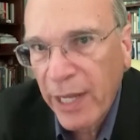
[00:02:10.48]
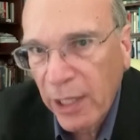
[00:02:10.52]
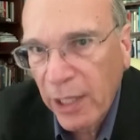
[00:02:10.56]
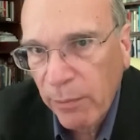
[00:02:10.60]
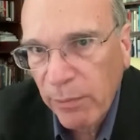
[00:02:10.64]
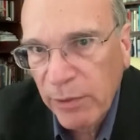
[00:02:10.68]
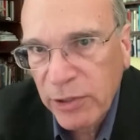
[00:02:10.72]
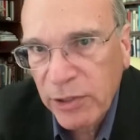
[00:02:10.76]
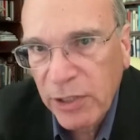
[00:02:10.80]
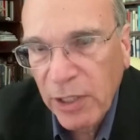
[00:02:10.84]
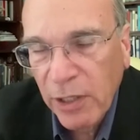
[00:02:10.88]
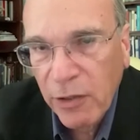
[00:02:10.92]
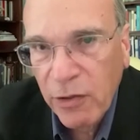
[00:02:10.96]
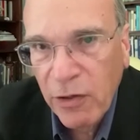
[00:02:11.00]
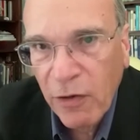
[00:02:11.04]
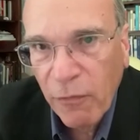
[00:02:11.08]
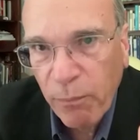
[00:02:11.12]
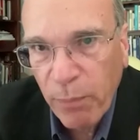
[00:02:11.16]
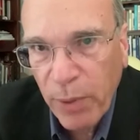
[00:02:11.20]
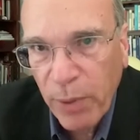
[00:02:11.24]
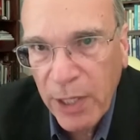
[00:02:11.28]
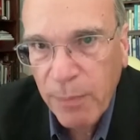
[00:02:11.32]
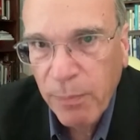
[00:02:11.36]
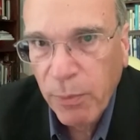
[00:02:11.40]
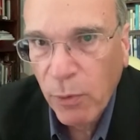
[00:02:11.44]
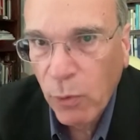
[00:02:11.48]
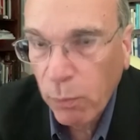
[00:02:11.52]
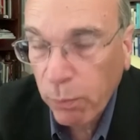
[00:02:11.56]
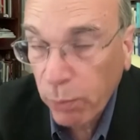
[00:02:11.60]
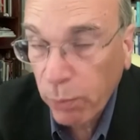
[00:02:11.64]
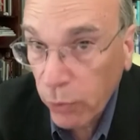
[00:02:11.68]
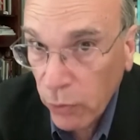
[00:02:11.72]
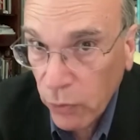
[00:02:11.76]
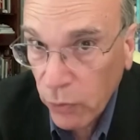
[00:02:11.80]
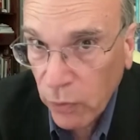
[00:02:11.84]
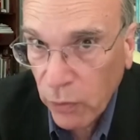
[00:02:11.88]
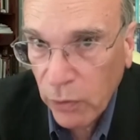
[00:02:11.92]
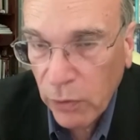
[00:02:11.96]
elements there. You have people,
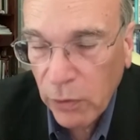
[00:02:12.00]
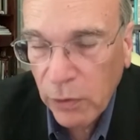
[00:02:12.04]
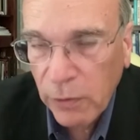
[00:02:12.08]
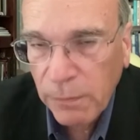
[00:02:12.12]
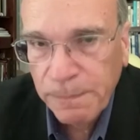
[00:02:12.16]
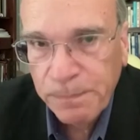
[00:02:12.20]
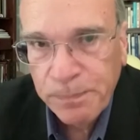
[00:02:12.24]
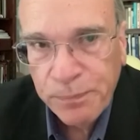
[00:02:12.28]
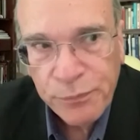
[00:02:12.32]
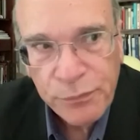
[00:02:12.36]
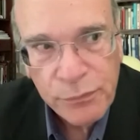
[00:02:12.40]
plural,